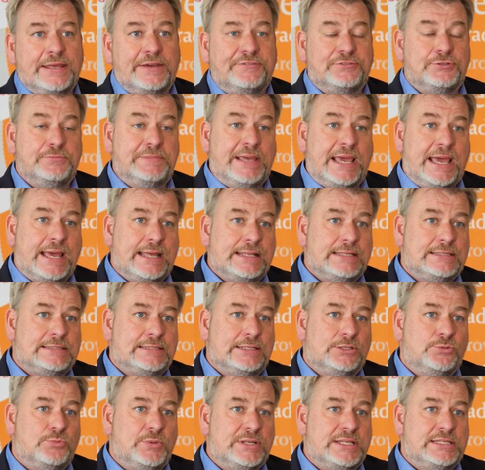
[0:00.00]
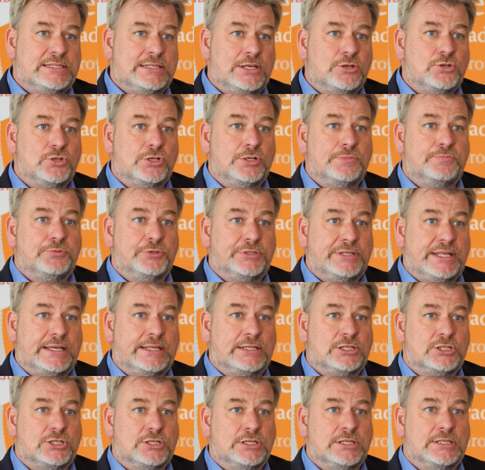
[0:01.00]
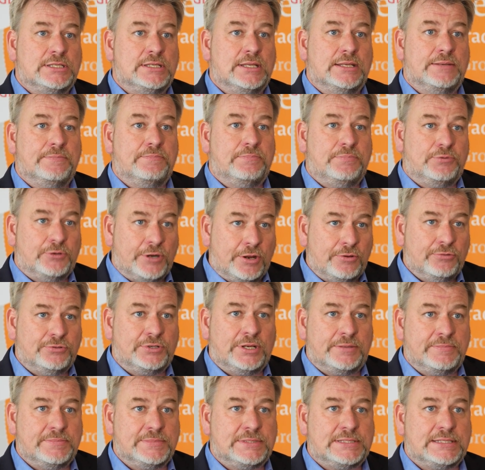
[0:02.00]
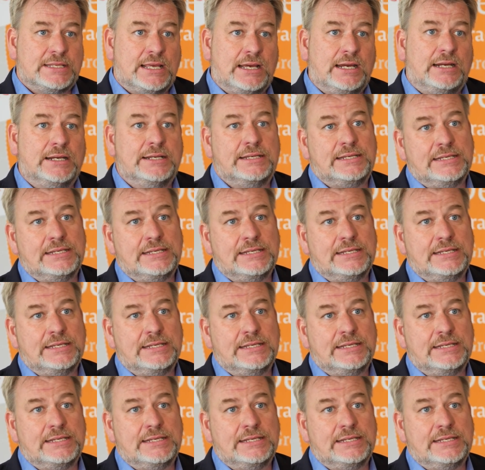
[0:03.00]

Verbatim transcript: have to be answered when social protection programs are